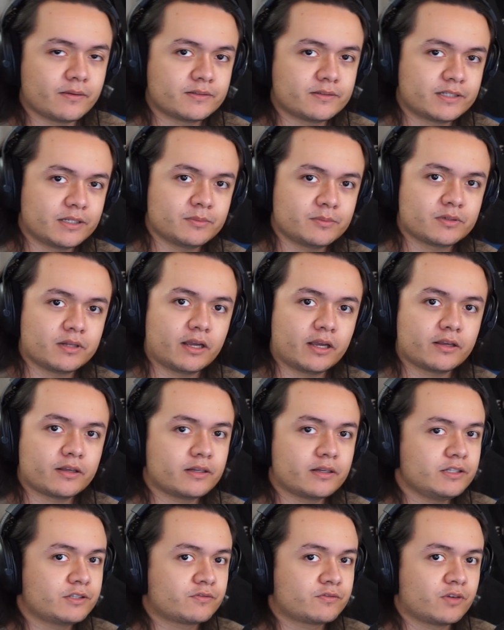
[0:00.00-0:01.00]
it seems like at
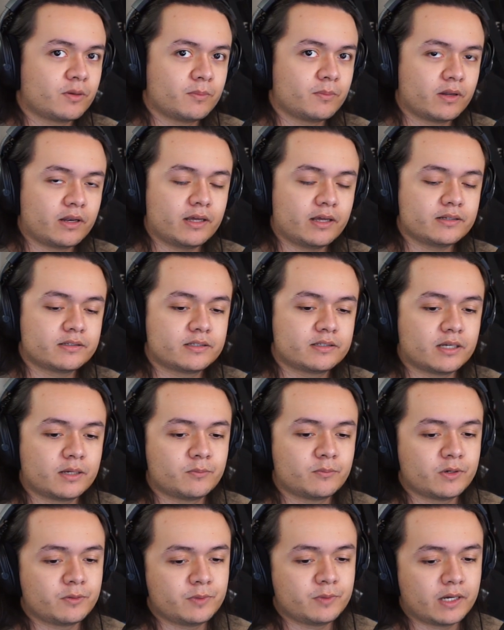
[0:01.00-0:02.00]
least from last
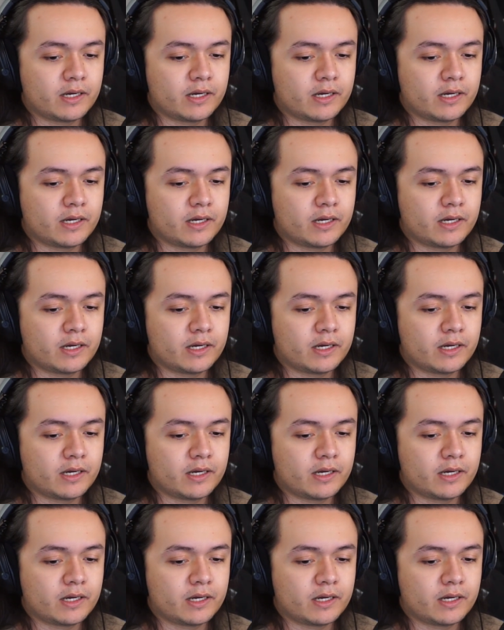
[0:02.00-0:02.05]
time where we